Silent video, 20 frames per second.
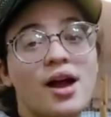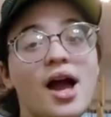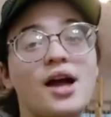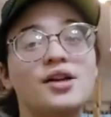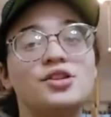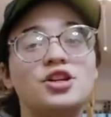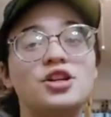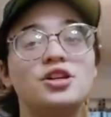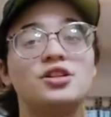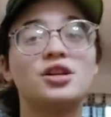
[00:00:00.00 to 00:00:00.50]

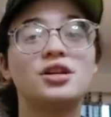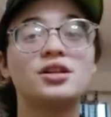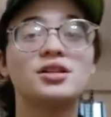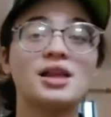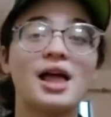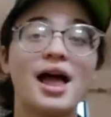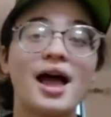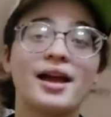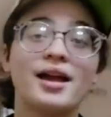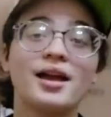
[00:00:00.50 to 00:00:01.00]
And she's
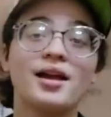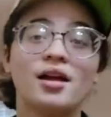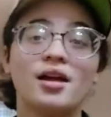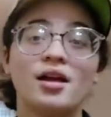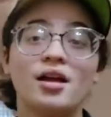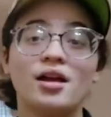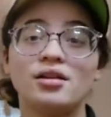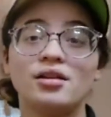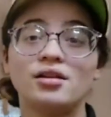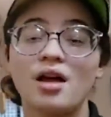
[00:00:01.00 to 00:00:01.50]
just like,
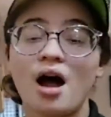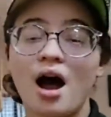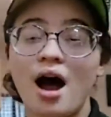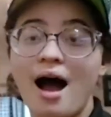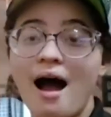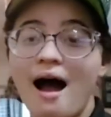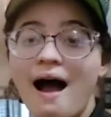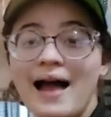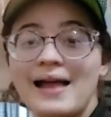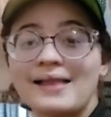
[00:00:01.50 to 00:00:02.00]

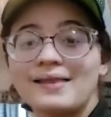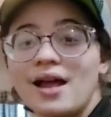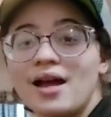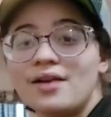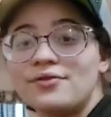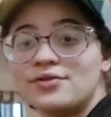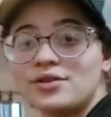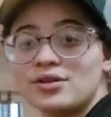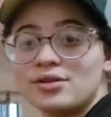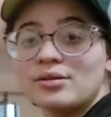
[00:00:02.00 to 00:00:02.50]
"I
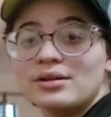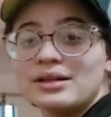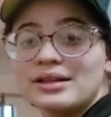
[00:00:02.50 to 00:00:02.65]
love you."